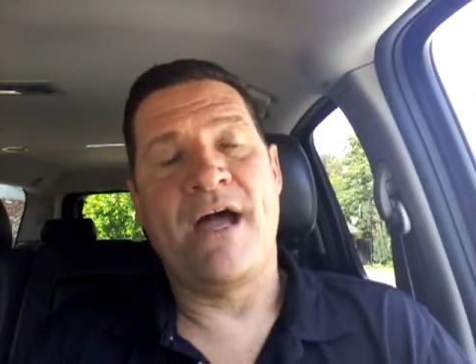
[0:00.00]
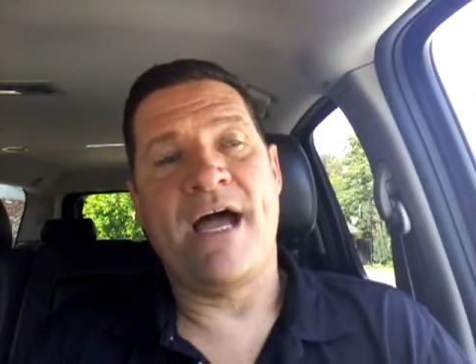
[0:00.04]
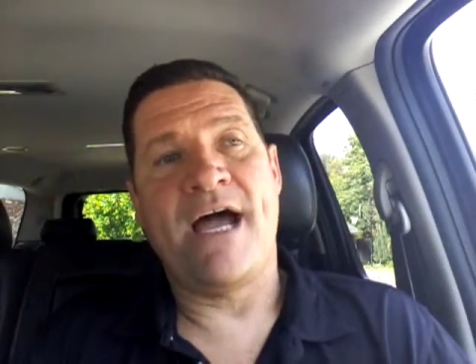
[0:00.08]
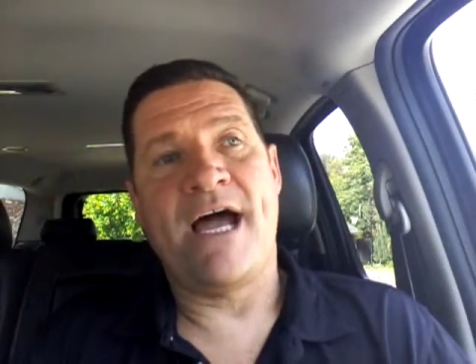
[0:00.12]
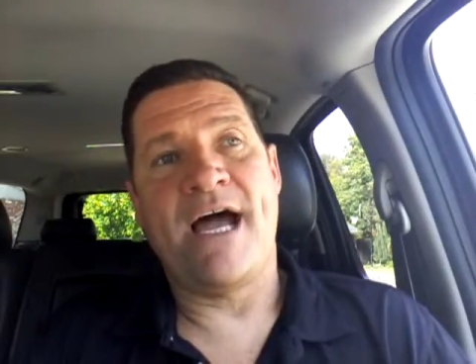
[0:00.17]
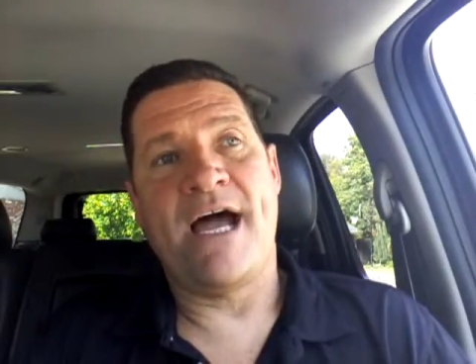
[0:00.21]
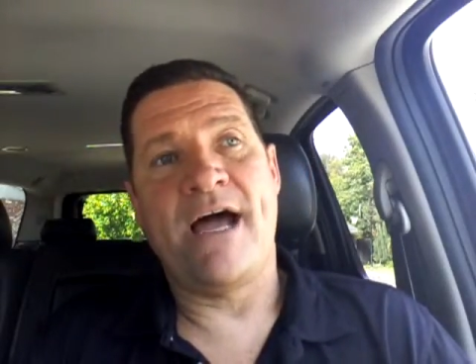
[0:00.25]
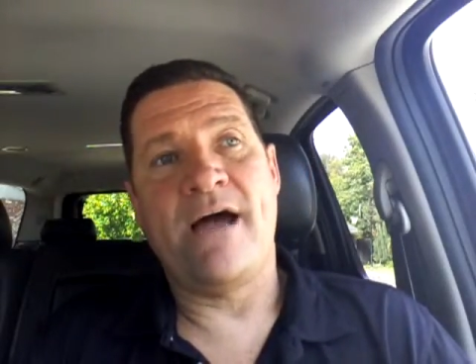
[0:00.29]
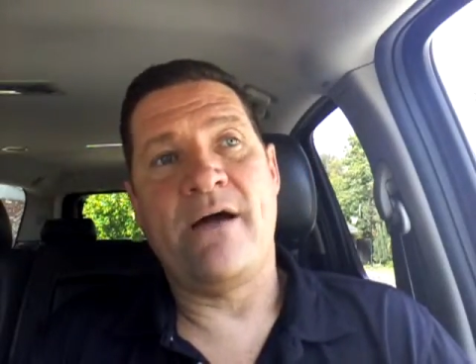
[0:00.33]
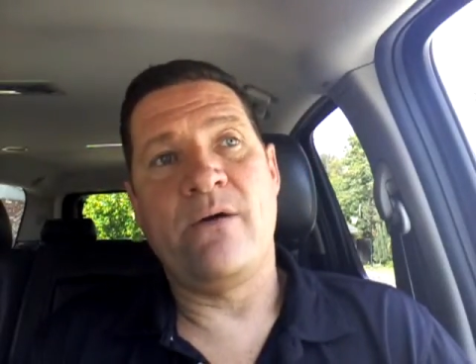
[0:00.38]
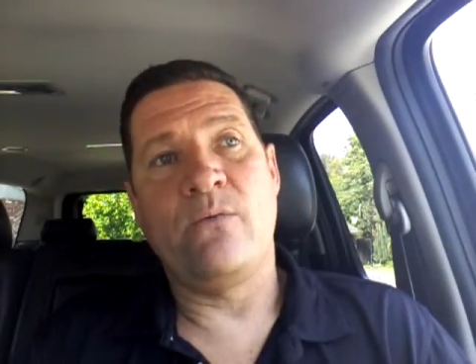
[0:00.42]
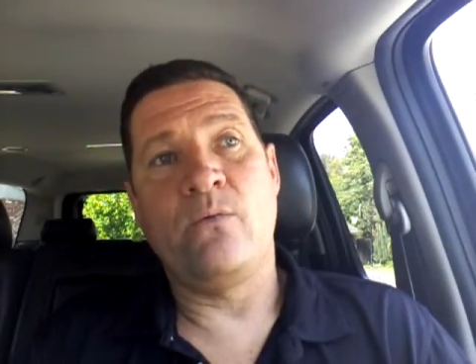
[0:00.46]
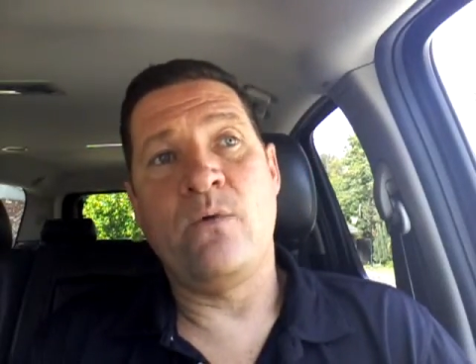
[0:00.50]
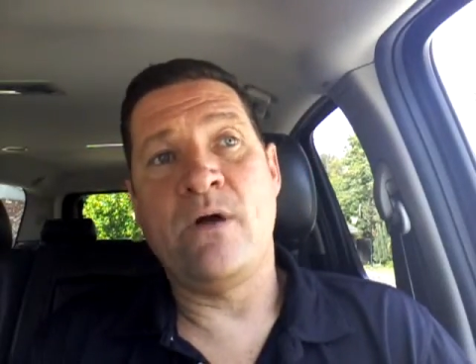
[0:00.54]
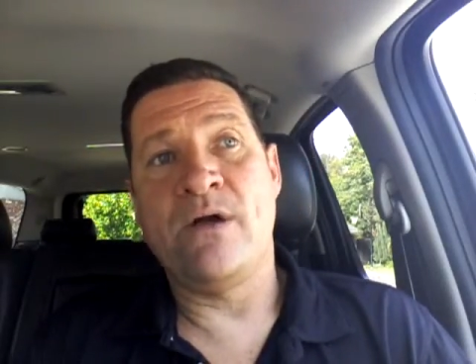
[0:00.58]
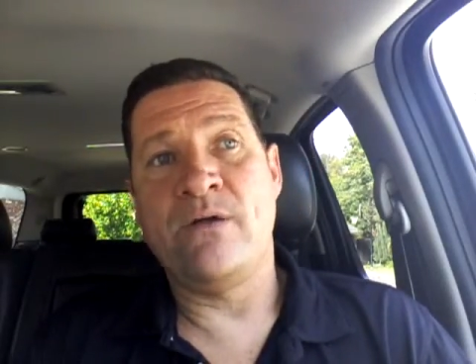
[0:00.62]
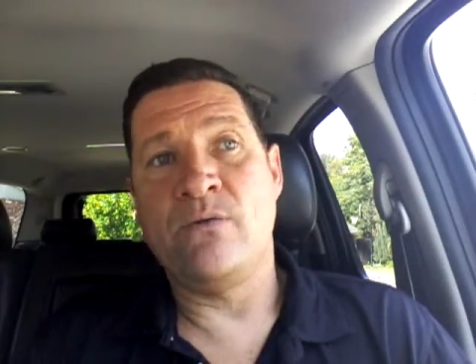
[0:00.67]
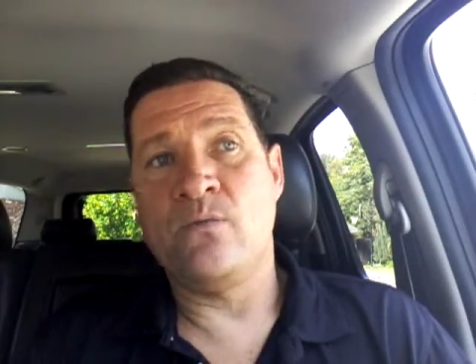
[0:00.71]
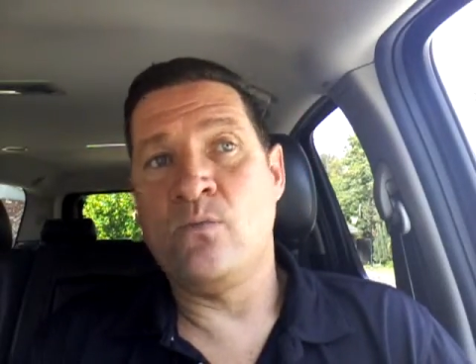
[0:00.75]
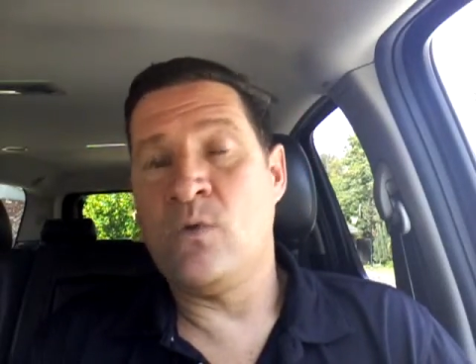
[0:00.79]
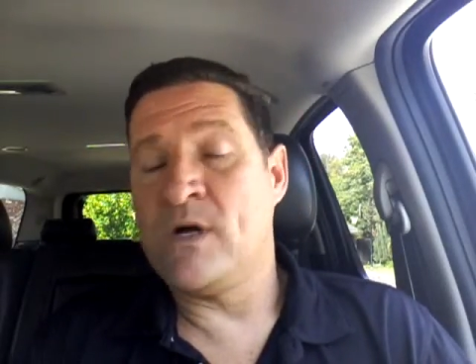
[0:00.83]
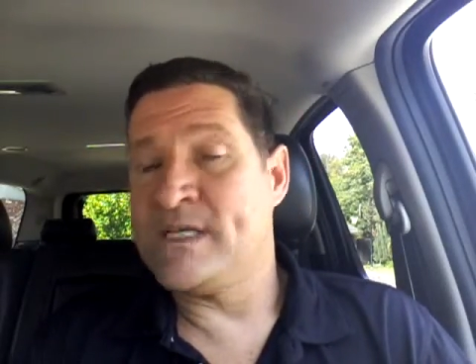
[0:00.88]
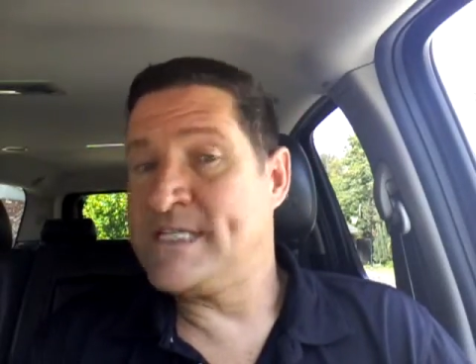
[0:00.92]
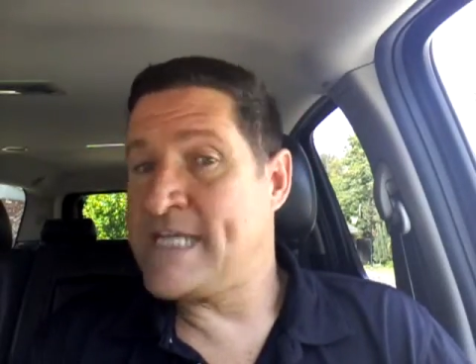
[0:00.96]
uh,
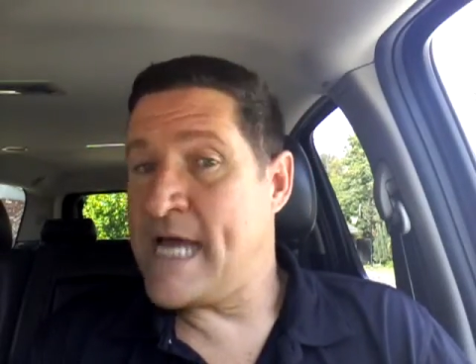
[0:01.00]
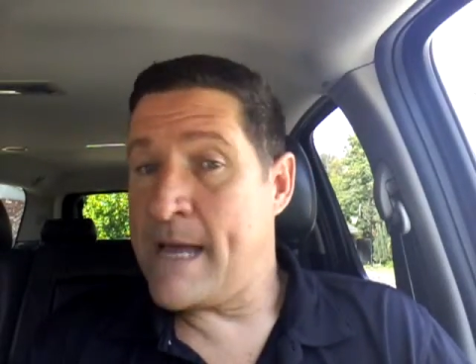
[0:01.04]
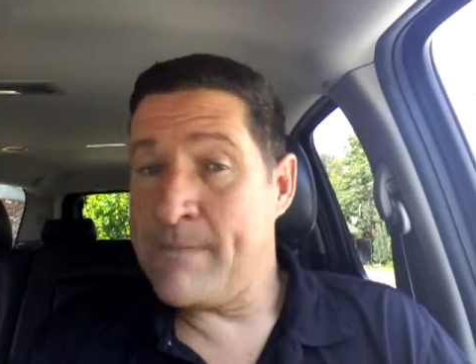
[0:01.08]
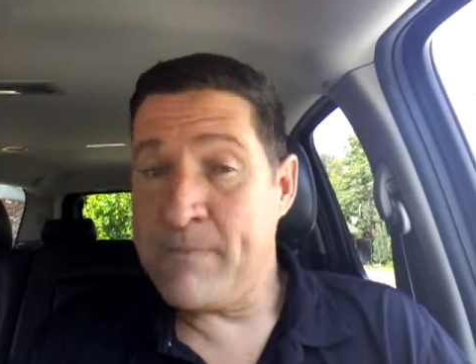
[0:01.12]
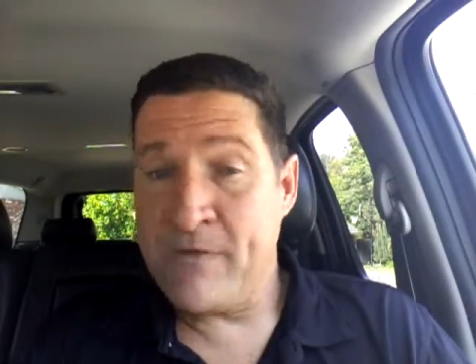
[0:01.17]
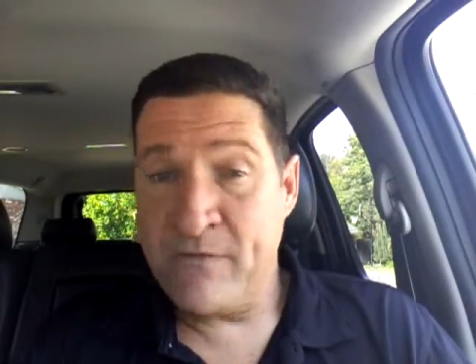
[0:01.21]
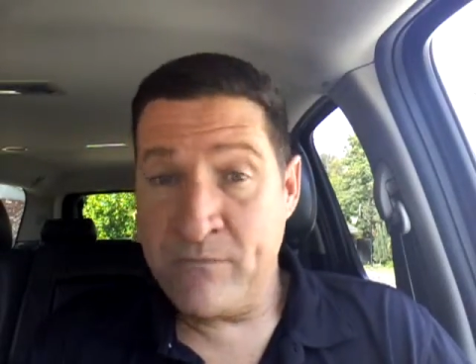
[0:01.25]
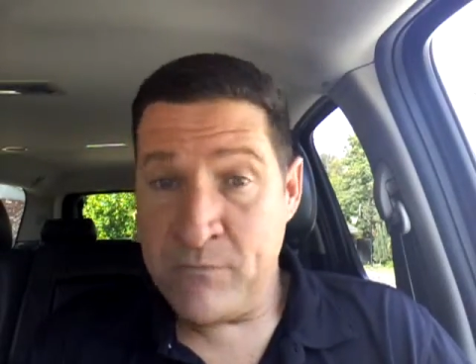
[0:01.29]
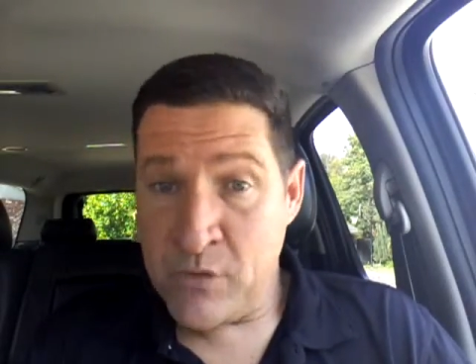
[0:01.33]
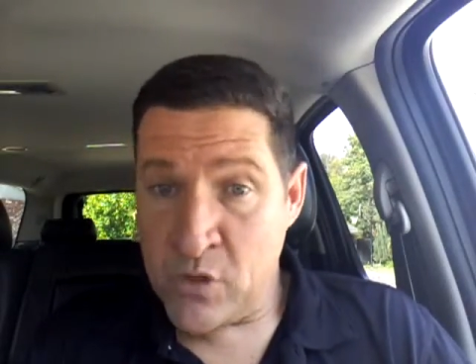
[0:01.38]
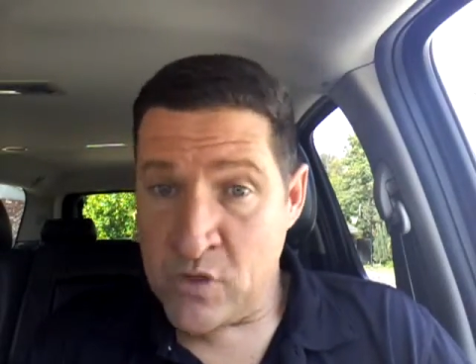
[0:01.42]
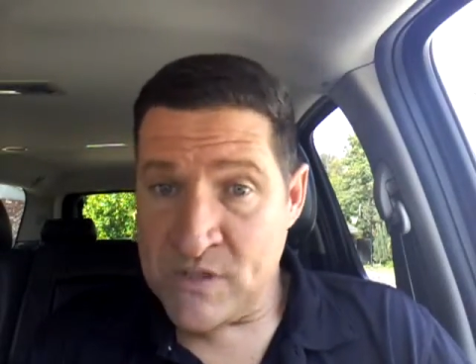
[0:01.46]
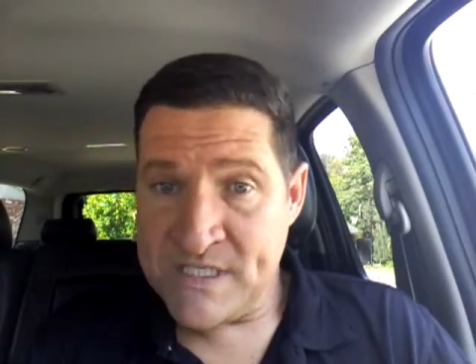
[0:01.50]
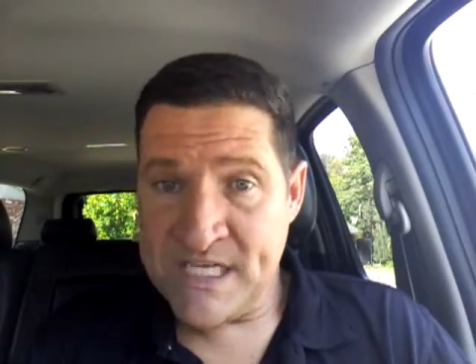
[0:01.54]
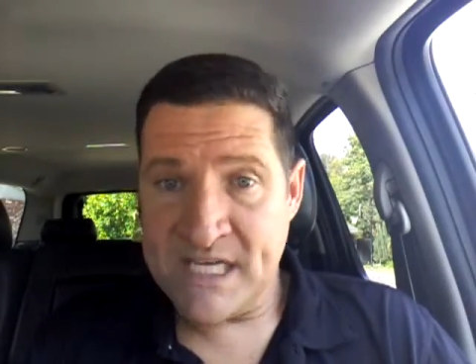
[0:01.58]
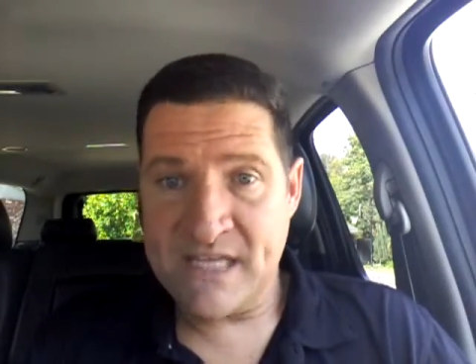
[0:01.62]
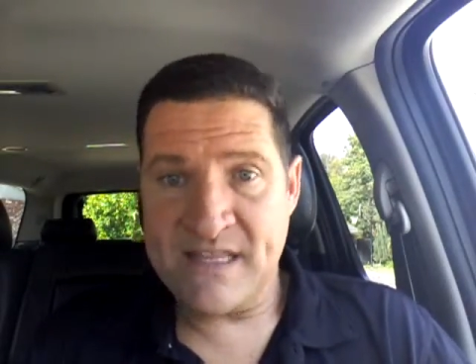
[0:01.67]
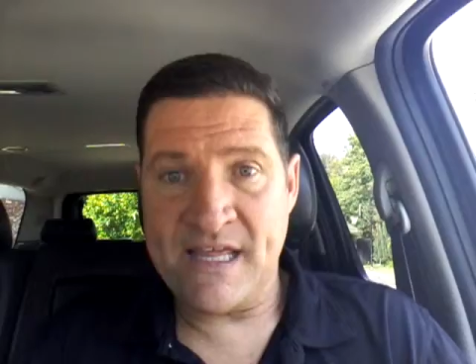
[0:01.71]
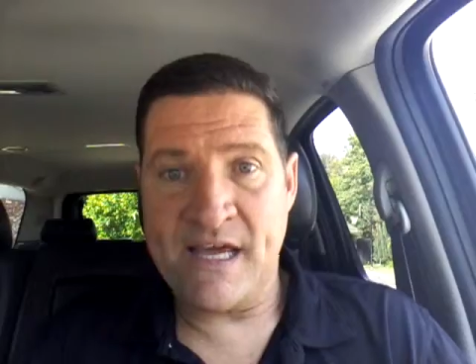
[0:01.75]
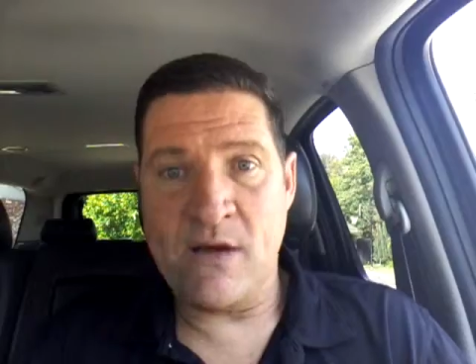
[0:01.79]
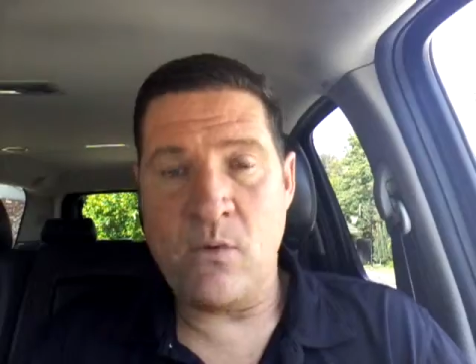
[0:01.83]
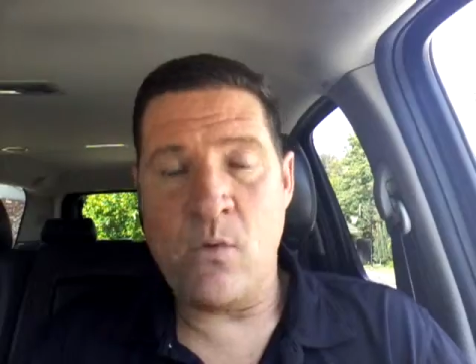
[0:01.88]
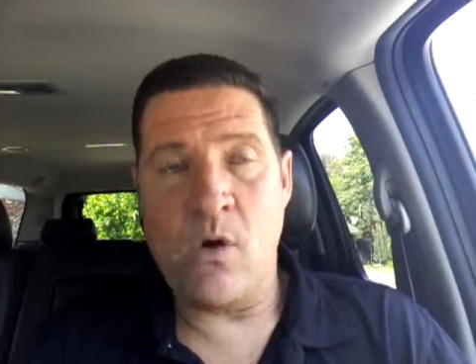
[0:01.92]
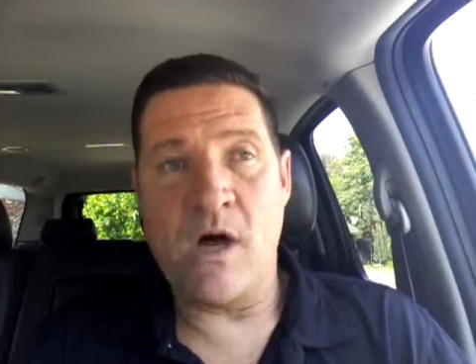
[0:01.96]
what type of
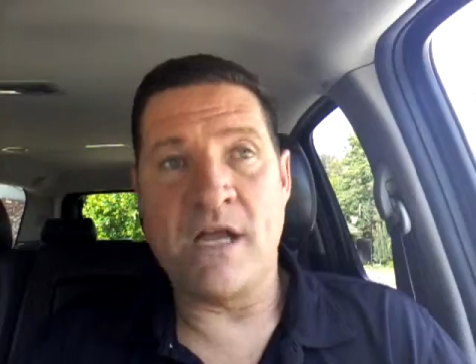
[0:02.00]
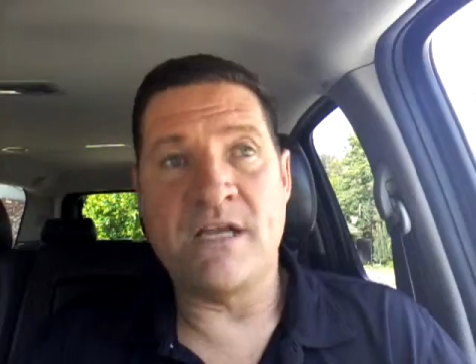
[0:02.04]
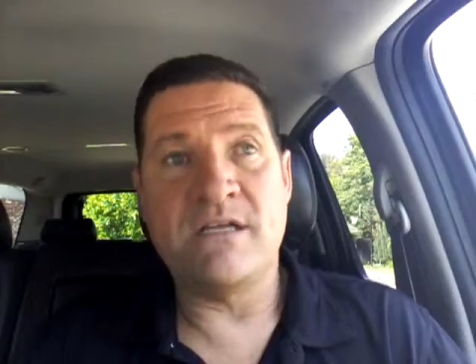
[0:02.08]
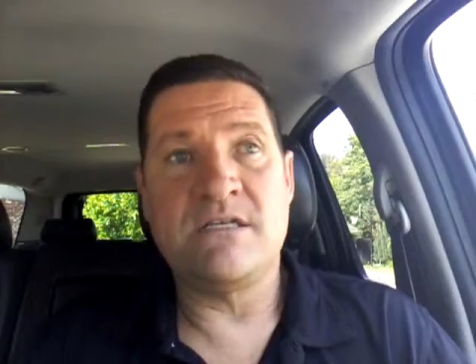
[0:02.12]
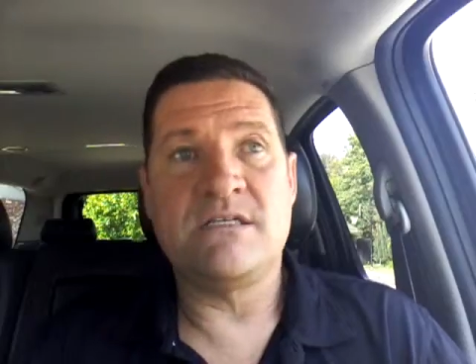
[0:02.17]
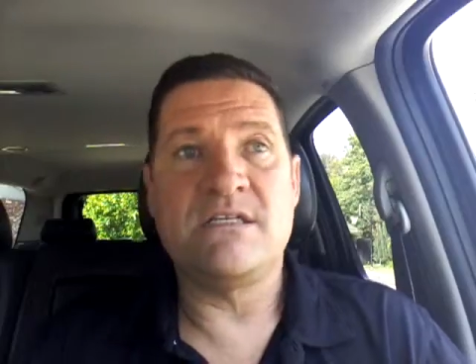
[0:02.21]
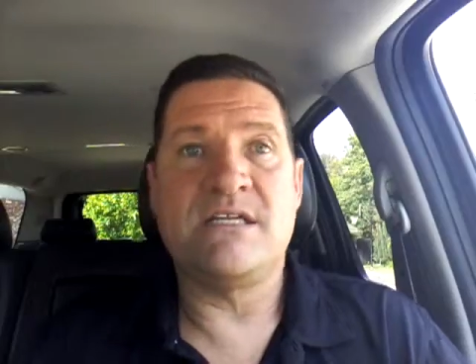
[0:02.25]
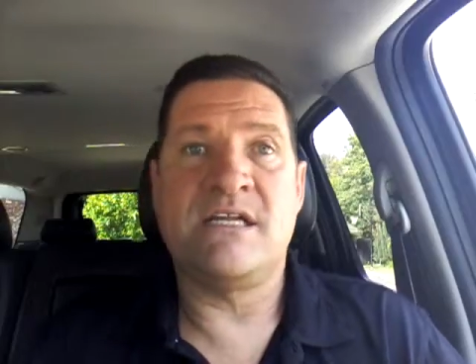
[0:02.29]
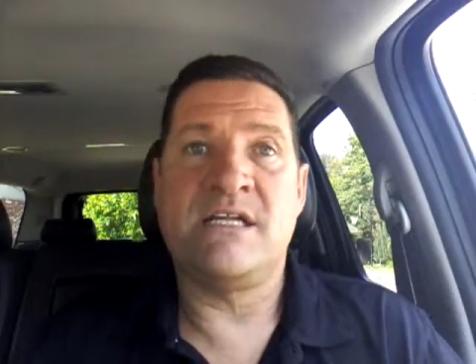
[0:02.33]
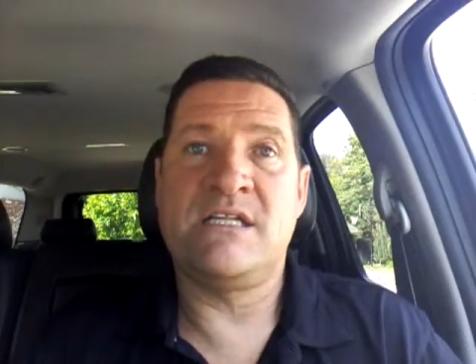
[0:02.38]
music they want.